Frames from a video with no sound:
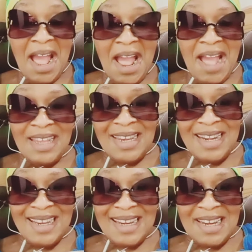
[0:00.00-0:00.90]
kiri
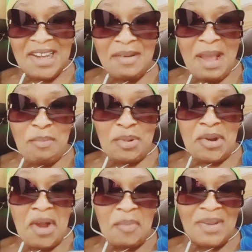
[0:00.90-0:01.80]
kiri, don't have blow
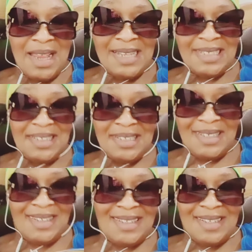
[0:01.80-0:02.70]
up lady.
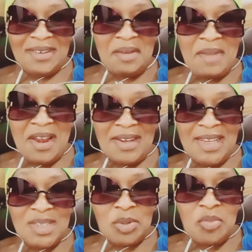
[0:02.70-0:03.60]
Oh my,
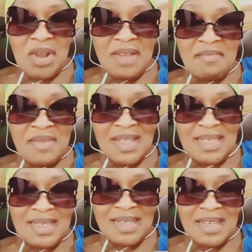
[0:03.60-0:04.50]
release will go in me.
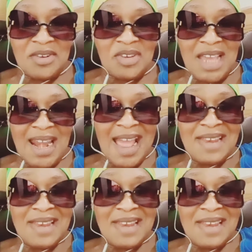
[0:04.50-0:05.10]
You know, you're right.